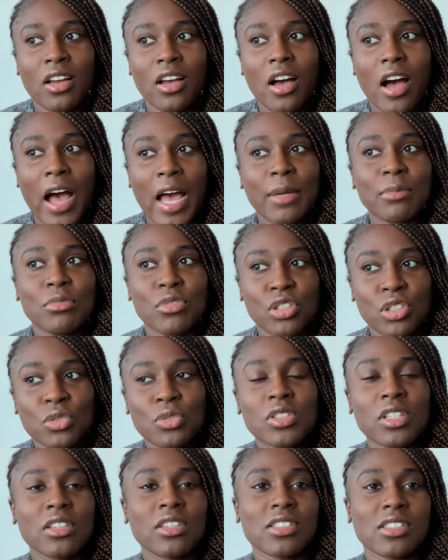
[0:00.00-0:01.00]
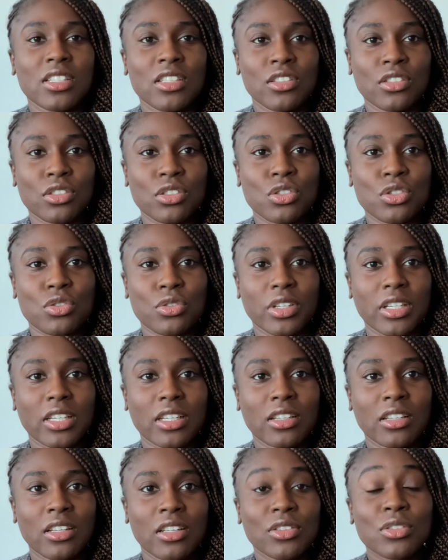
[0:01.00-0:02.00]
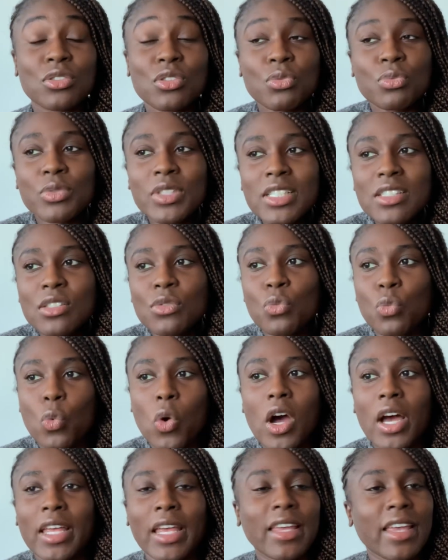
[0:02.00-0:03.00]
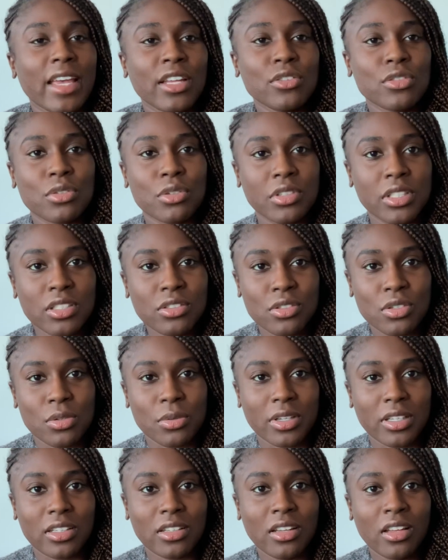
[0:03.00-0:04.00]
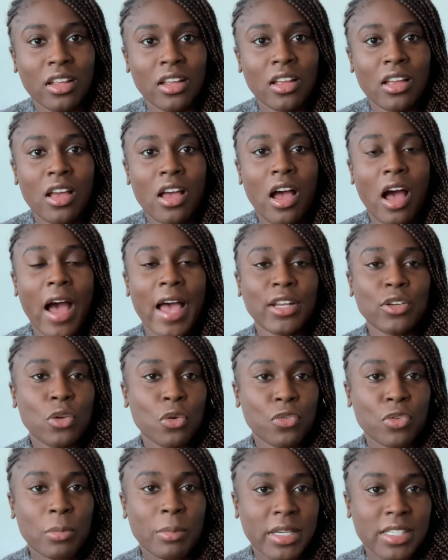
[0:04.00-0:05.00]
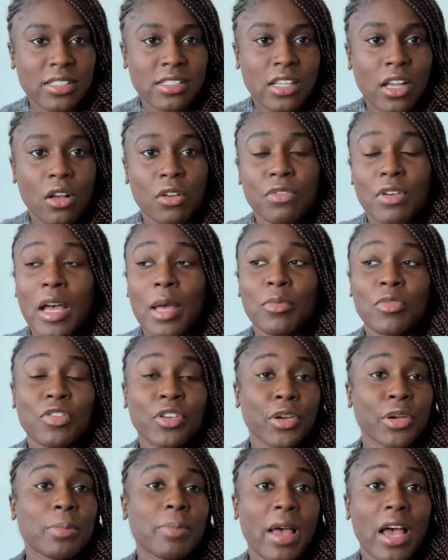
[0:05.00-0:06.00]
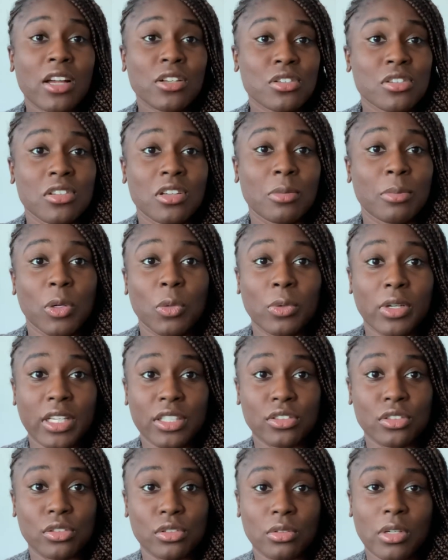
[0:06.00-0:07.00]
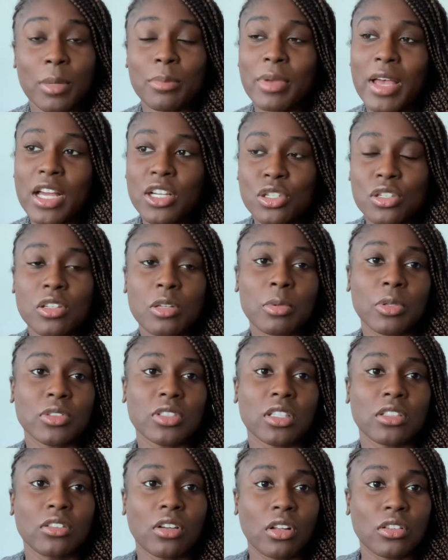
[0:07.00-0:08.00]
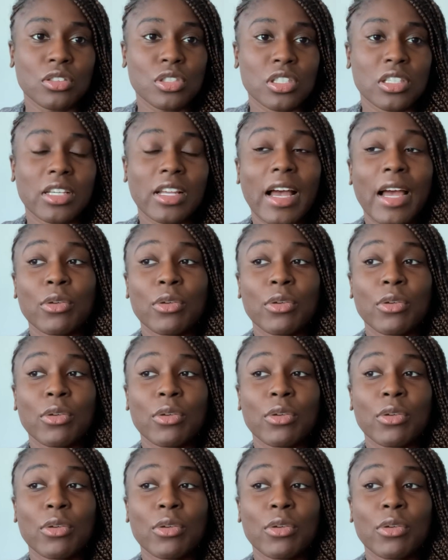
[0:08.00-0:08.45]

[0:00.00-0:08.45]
I'm new to this industry, there's a reason why I entered into it. I know for myself, I'm very passionate about what I do. I'm passionate about technology.